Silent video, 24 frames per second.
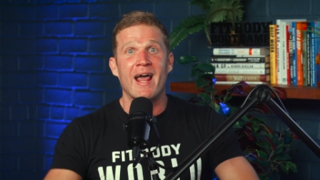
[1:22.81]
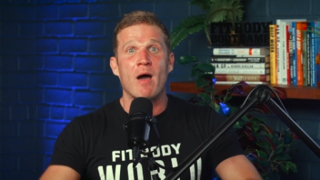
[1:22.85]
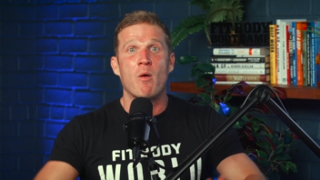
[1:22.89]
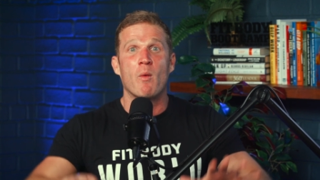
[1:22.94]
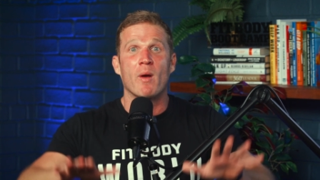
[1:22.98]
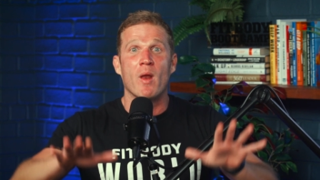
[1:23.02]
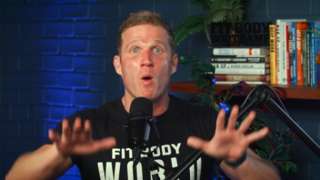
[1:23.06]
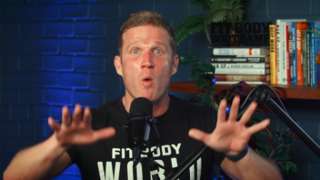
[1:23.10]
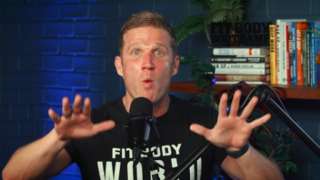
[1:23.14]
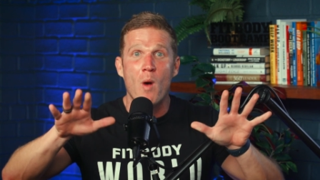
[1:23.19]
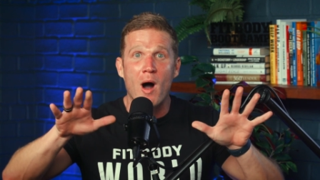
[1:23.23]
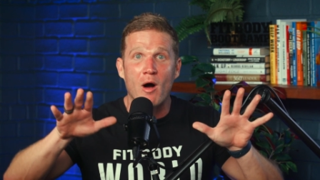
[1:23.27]
I
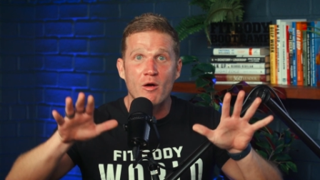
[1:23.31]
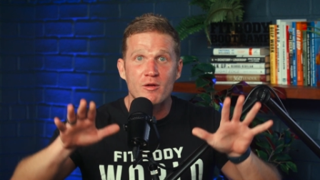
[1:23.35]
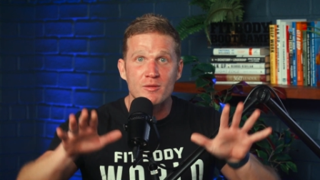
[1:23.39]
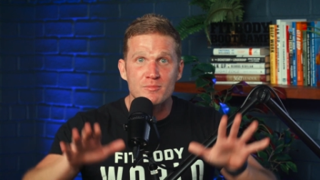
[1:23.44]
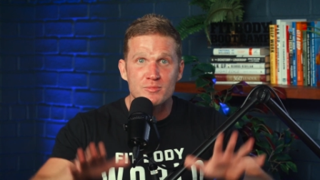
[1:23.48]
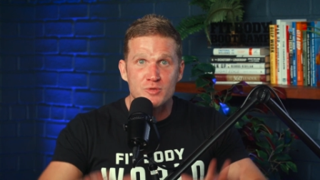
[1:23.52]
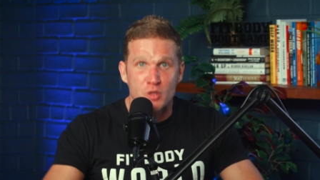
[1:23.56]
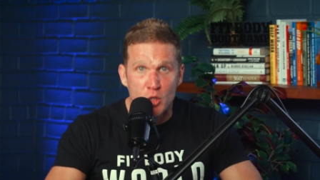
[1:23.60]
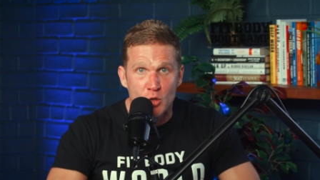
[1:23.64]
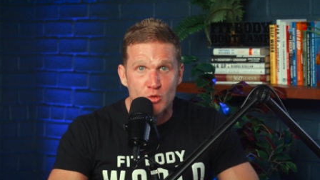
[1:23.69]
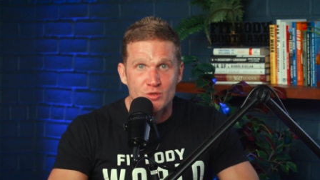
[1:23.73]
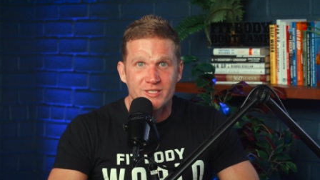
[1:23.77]
want to
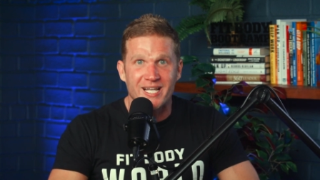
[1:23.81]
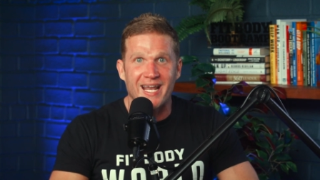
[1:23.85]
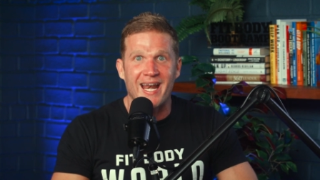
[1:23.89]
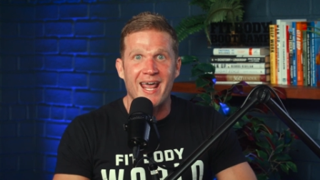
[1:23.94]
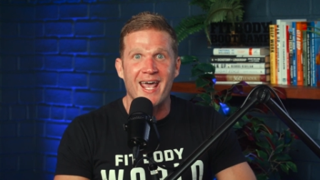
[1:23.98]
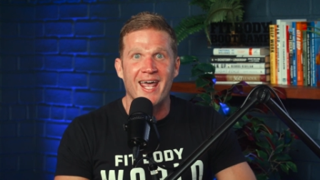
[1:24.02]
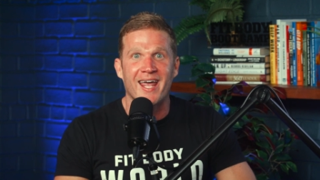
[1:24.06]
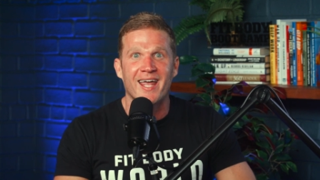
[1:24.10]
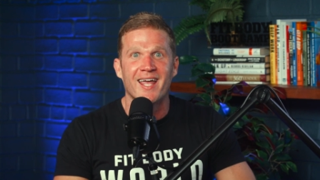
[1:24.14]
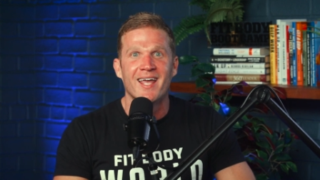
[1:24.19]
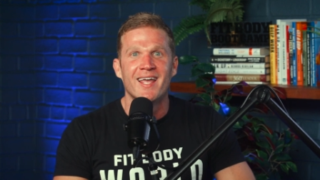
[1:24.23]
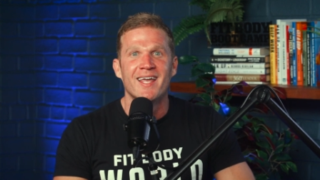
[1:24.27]
welcome to
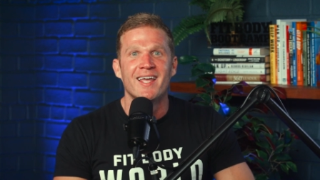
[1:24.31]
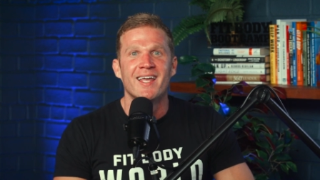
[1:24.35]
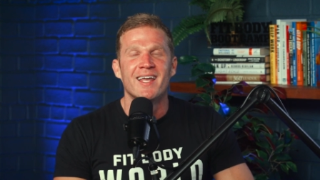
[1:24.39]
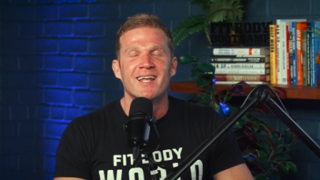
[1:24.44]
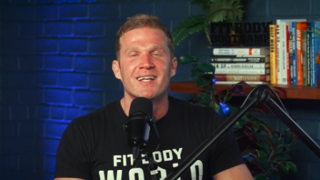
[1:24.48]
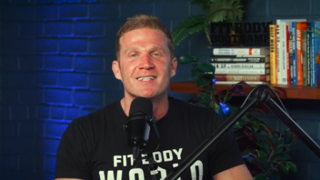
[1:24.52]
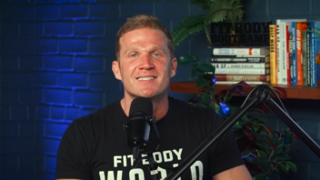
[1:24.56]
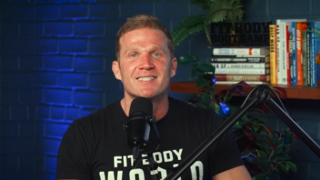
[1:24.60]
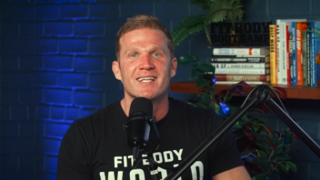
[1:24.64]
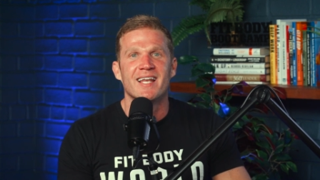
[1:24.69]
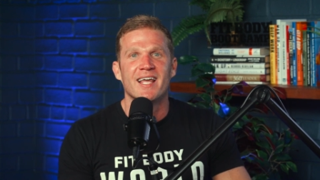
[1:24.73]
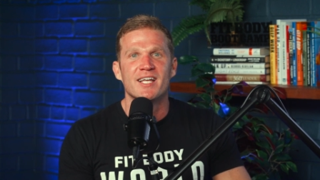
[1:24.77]
today,
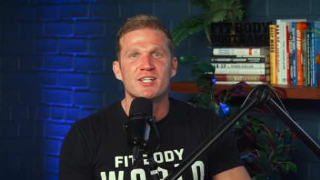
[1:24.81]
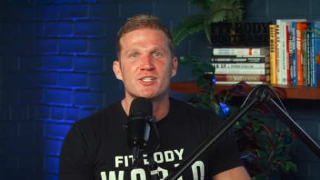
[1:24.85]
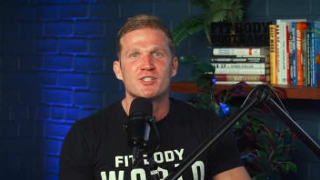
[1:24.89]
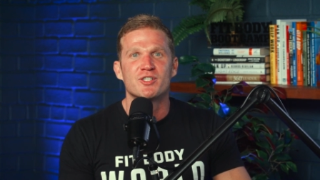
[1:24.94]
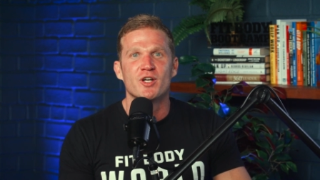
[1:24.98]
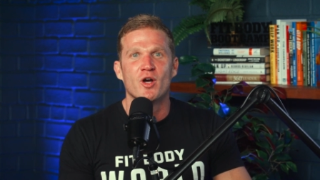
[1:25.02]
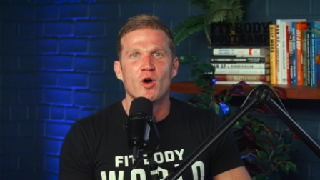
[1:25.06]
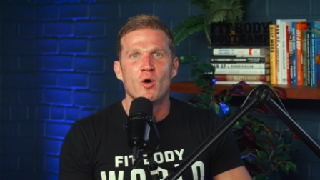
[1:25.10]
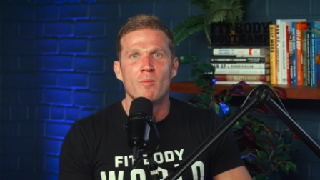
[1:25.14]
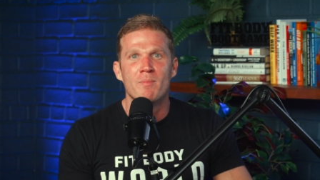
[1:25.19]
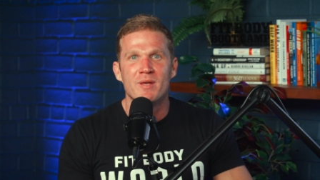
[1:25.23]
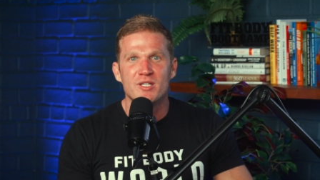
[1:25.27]
today's
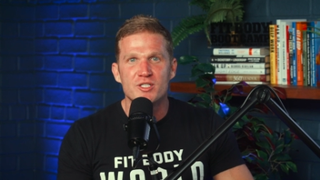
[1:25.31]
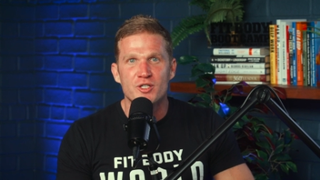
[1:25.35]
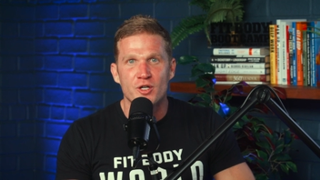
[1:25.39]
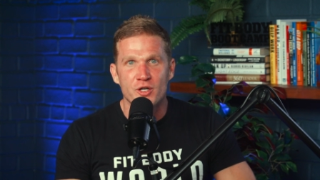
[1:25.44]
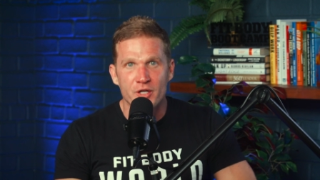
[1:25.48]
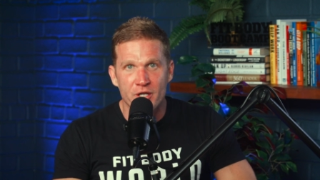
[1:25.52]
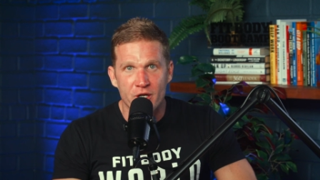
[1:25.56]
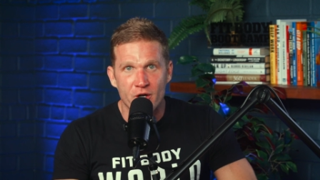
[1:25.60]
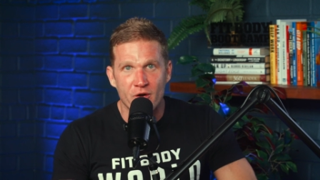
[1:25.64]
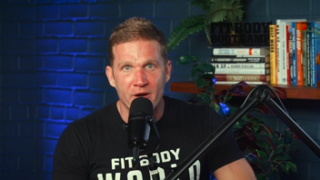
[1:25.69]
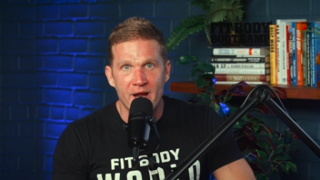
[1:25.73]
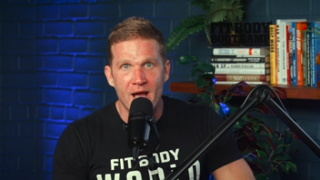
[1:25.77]
show,
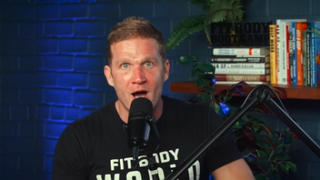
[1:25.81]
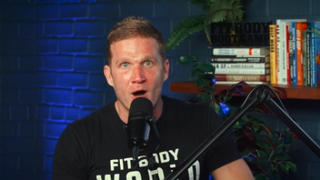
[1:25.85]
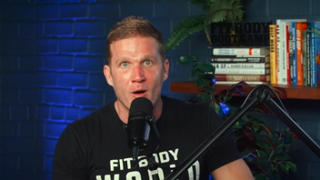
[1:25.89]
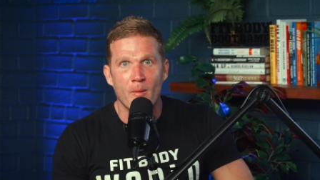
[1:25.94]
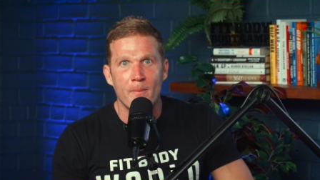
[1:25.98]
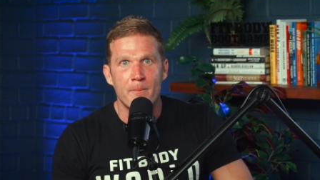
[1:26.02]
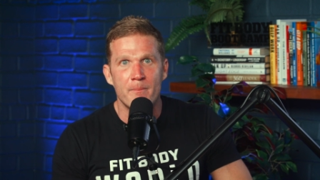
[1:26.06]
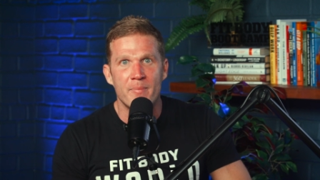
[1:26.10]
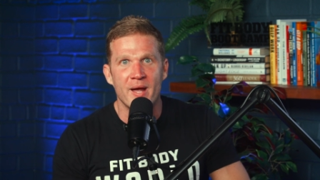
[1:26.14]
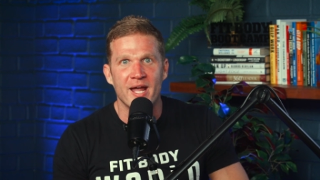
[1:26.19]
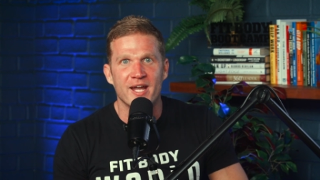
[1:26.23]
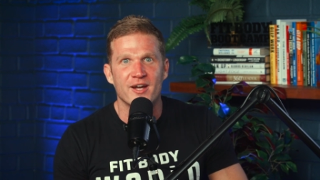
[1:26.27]
Mr.
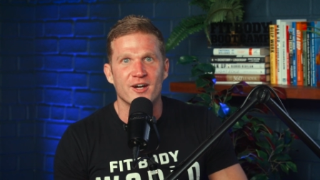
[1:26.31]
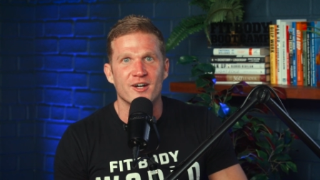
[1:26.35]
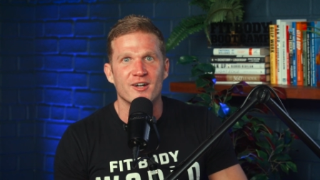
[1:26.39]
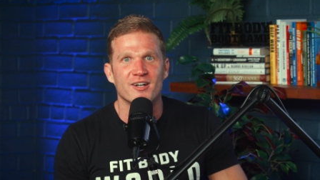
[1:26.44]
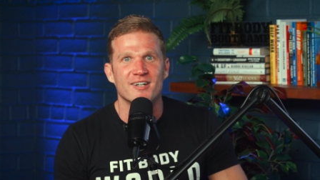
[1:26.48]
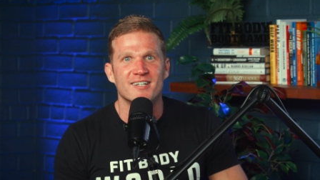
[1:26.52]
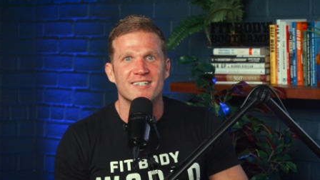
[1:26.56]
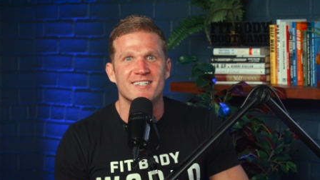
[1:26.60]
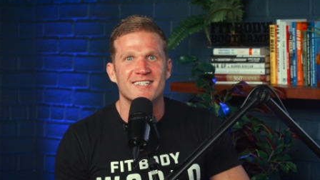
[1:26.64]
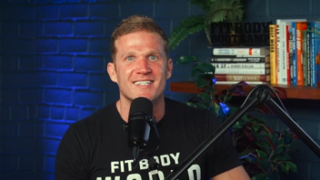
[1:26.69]
Uriel Baker.